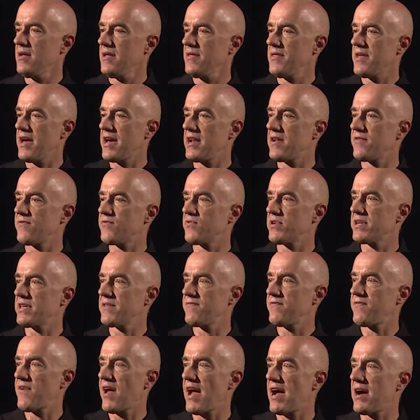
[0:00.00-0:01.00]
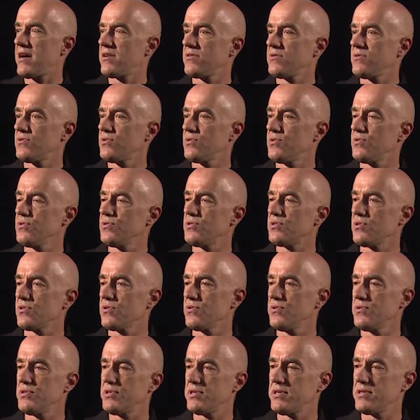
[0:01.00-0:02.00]
that if we found two
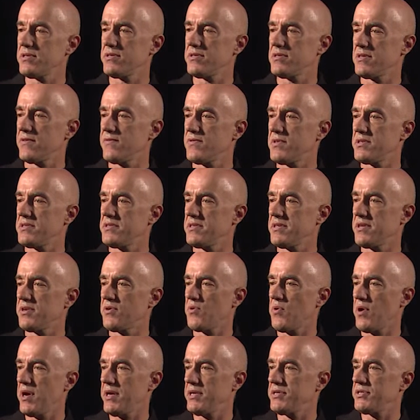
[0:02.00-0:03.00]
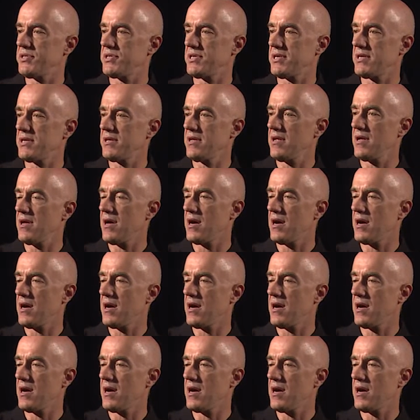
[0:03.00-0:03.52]
solutions of this equation,